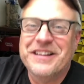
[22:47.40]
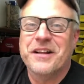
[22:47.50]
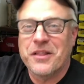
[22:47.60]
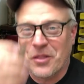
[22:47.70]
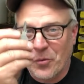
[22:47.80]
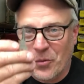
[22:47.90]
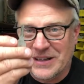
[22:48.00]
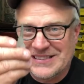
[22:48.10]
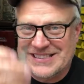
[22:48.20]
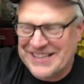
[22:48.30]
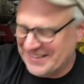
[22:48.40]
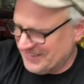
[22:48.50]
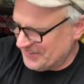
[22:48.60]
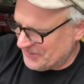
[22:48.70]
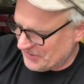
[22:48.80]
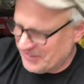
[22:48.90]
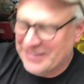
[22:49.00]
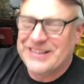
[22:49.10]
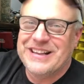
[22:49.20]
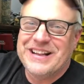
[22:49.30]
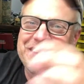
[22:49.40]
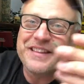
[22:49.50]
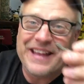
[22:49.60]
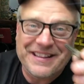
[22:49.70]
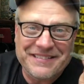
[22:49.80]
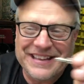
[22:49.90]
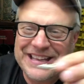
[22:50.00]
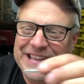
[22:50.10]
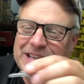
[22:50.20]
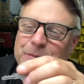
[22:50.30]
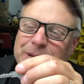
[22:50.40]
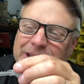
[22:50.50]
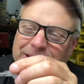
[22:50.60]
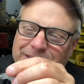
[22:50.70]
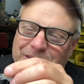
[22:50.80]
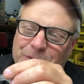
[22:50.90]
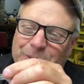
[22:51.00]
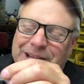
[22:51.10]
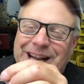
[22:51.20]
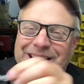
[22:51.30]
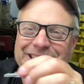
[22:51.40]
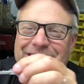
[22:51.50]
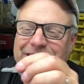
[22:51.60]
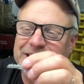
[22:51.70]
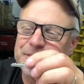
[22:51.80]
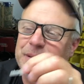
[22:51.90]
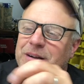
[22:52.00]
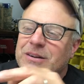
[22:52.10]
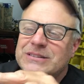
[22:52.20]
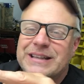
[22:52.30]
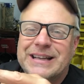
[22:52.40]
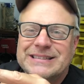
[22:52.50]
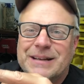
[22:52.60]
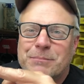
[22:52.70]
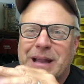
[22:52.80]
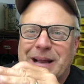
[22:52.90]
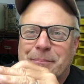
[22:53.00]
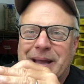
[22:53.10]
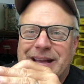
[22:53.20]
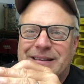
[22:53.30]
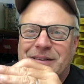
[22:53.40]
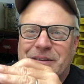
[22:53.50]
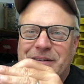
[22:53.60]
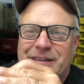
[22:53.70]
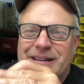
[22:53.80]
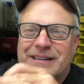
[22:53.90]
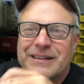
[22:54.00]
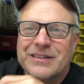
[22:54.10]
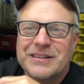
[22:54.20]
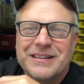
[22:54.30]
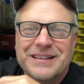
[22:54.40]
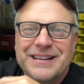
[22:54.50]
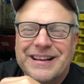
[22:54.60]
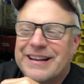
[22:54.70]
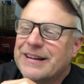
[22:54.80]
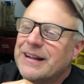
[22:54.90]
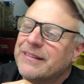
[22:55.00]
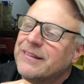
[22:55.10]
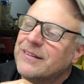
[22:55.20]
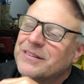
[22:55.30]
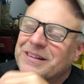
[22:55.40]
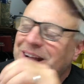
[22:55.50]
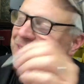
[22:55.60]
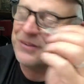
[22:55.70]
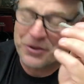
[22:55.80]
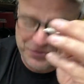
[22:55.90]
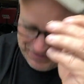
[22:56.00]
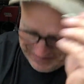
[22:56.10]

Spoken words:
the one cylinder that the key went into, and I think it's because it has that black paint on it right there. And I thought, I don't know.